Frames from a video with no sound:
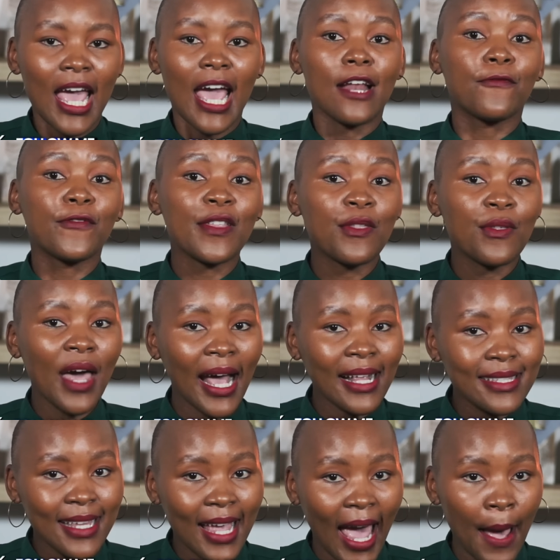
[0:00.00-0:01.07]
And for
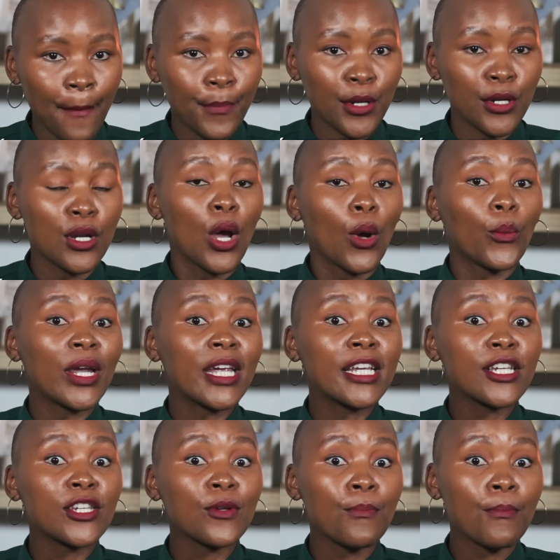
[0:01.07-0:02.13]
that to happen, we
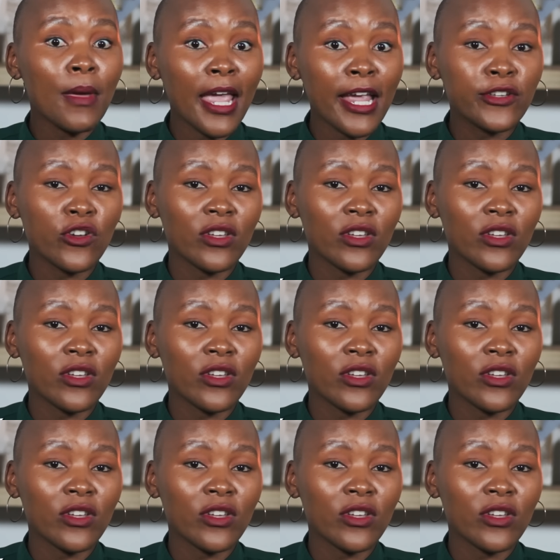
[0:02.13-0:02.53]
need to make